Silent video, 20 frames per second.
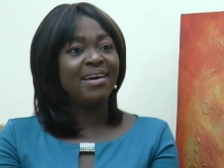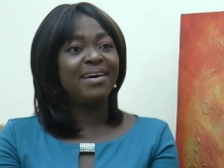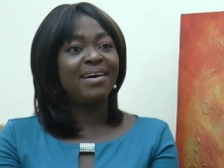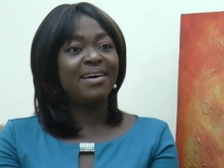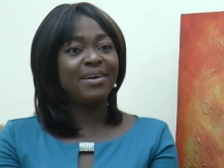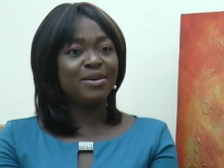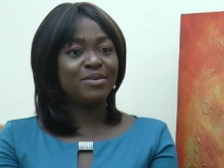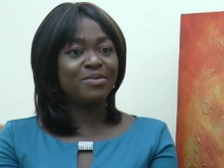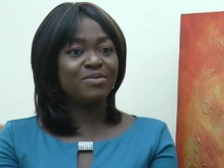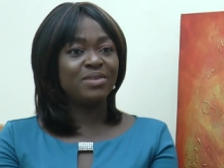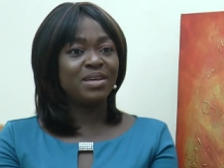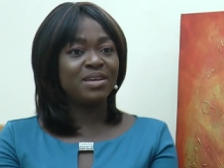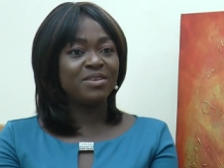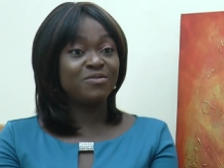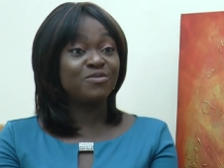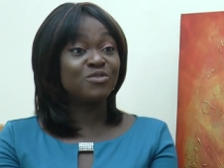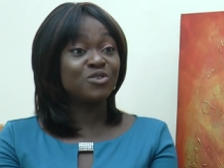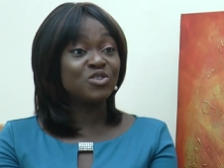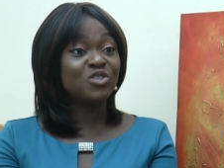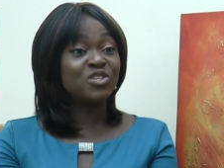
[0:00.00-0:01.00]
uh, uh,
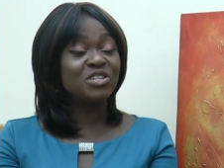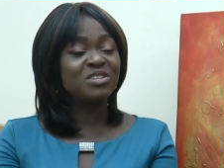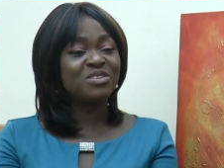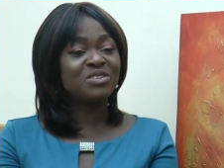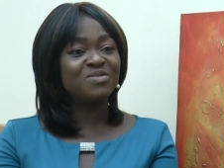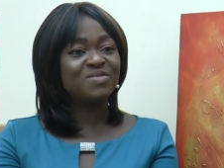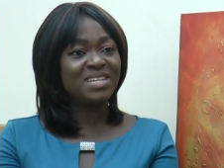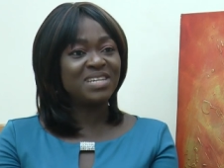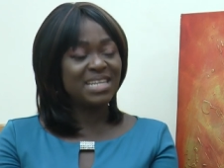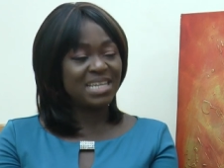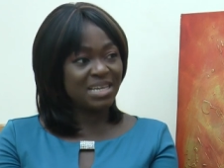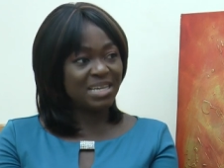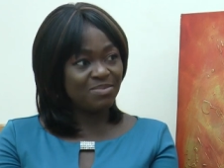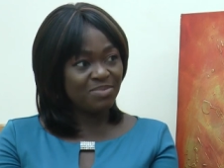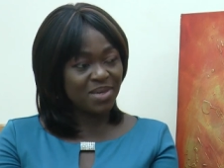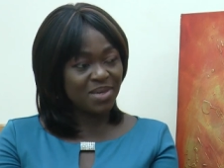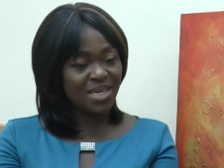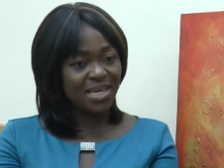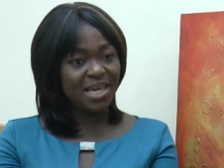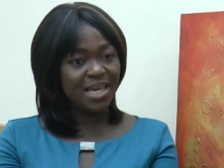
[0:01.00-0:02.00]
functioning of
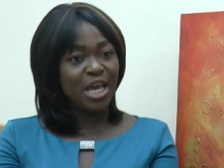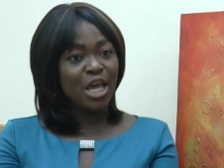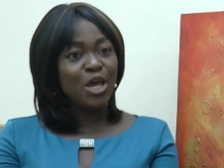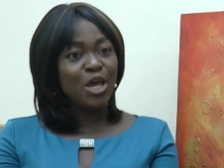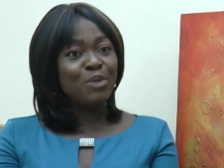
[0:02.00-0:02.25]
NIP.